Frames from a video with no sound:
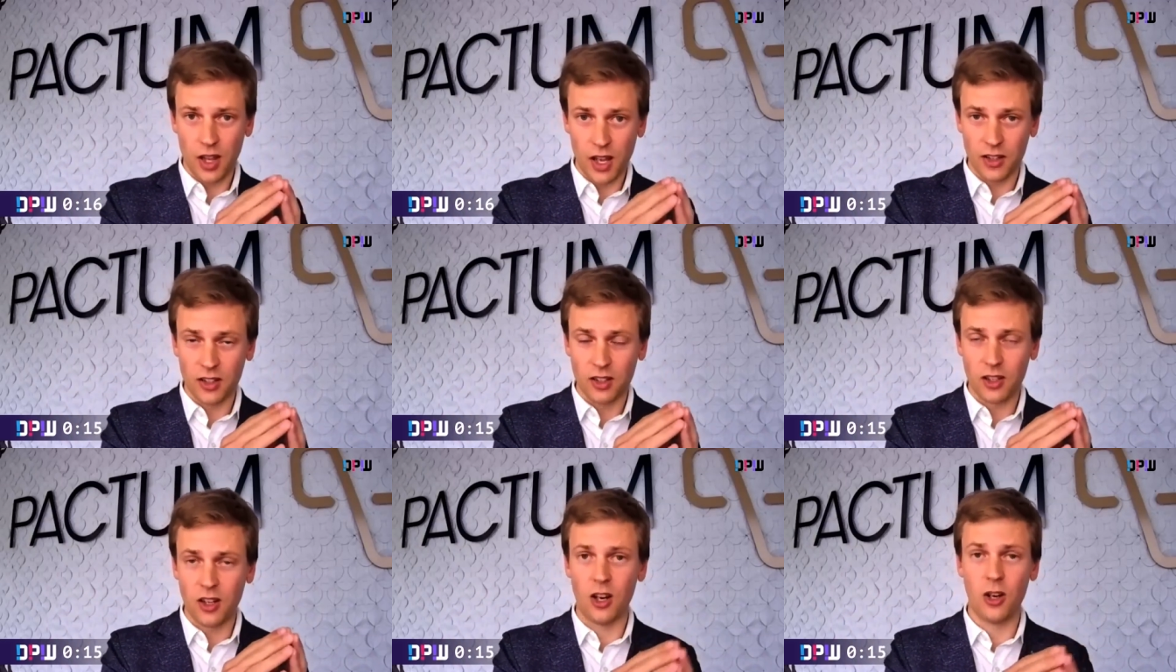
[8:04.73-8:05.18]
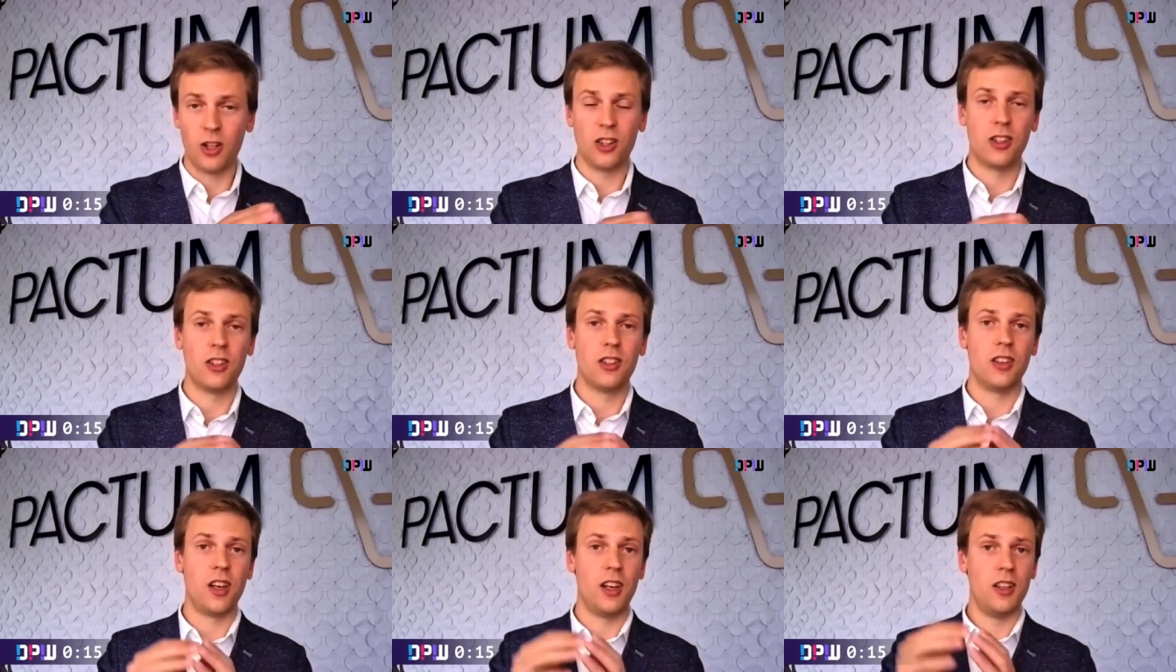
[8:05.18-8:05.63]
that
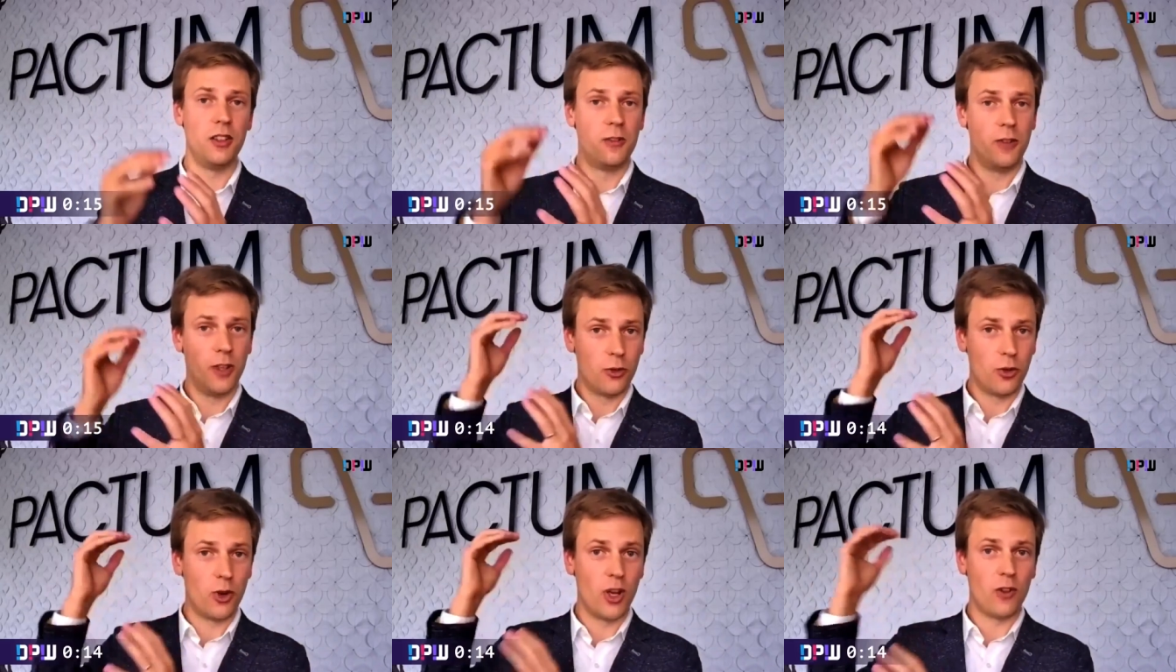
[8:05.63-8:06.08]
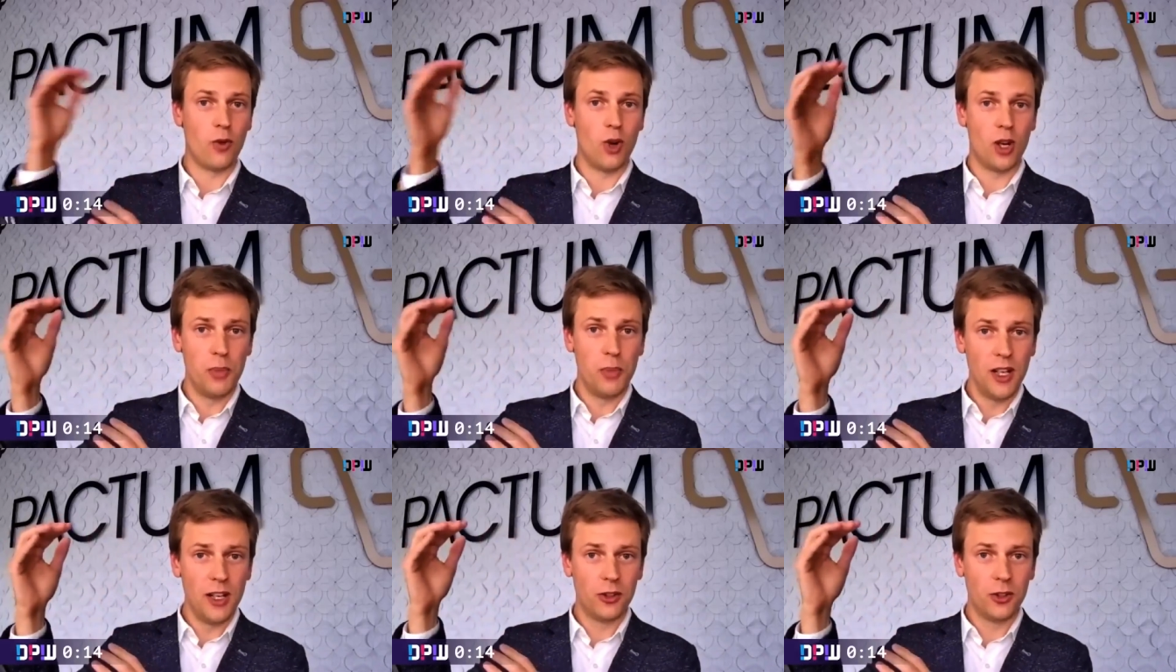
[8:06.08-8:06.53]
cut, and if we
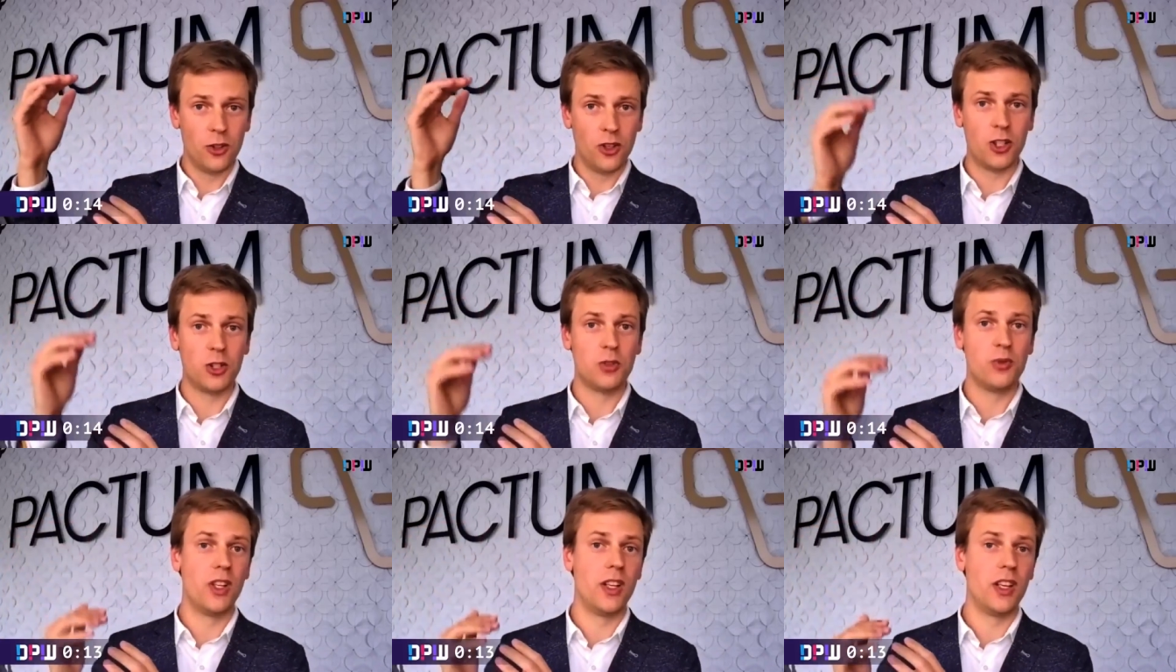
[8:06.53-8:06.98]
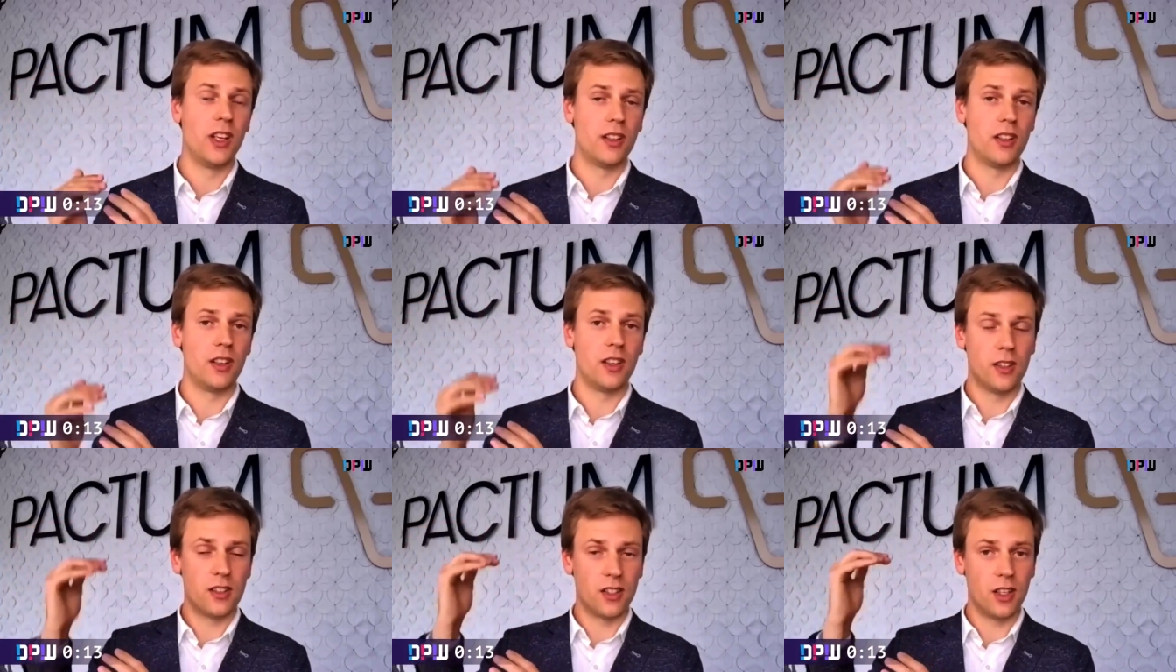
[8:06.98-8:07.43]
create $1 million, we
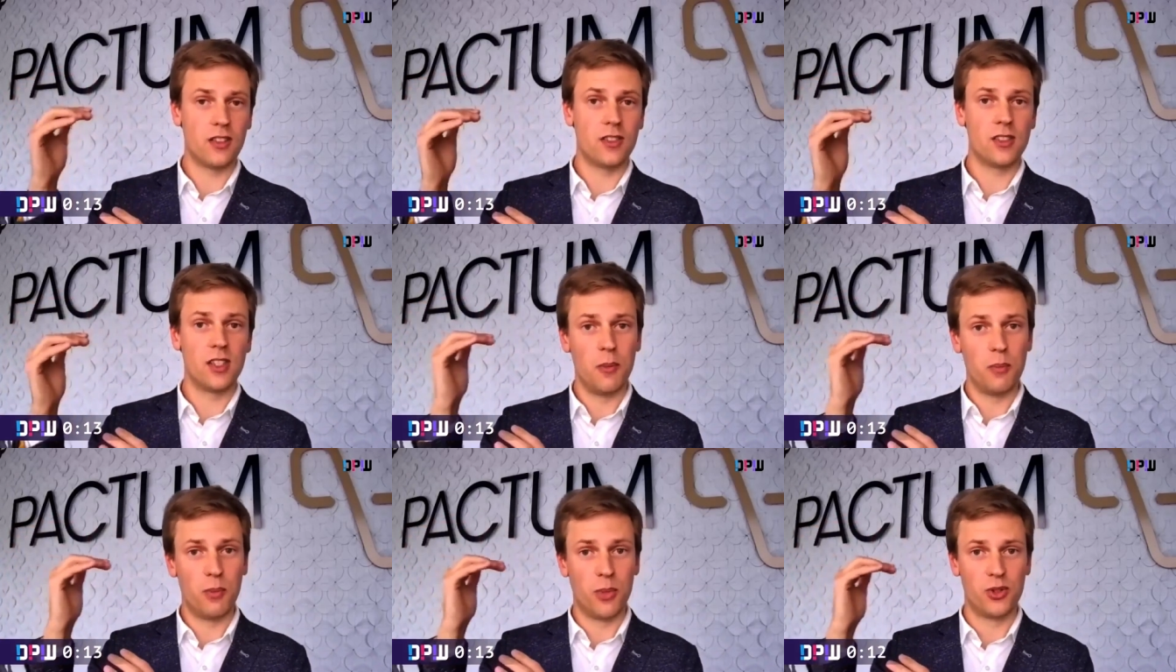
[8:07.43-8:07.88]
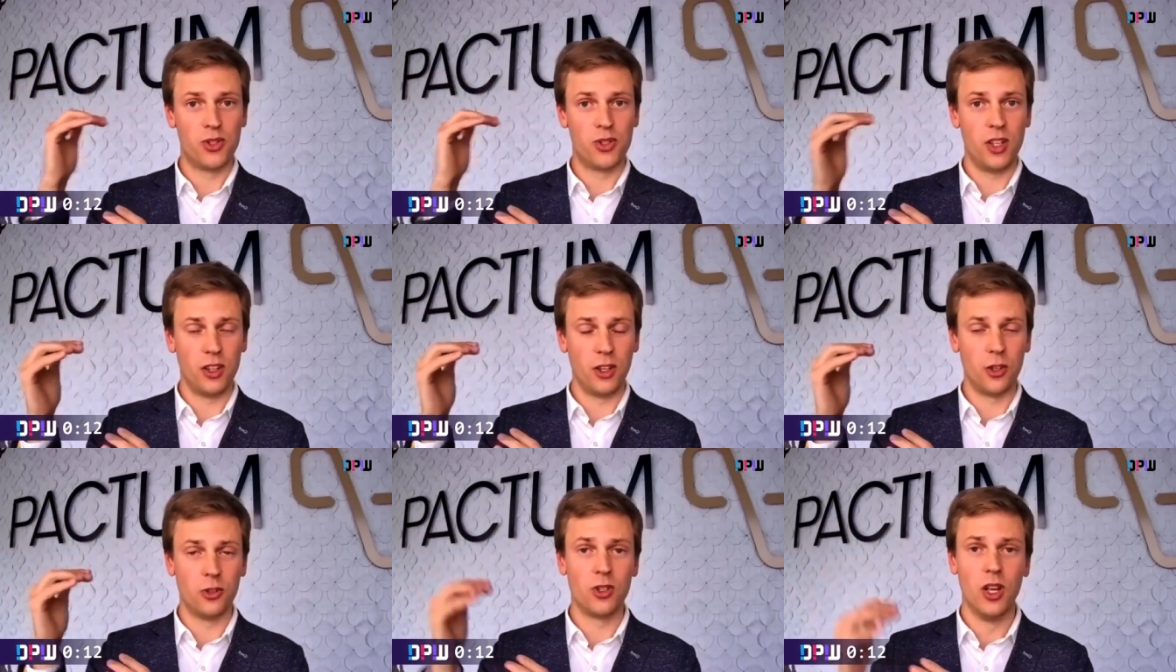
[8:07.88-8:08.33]
take the exact same
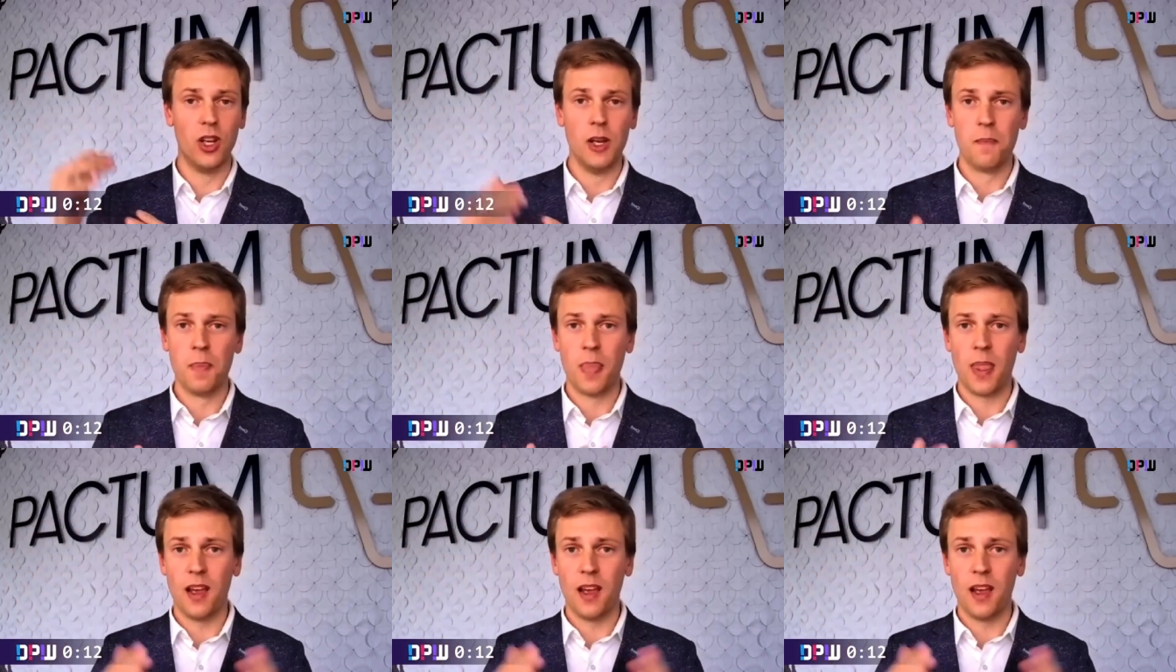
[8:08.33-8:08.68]
percentage.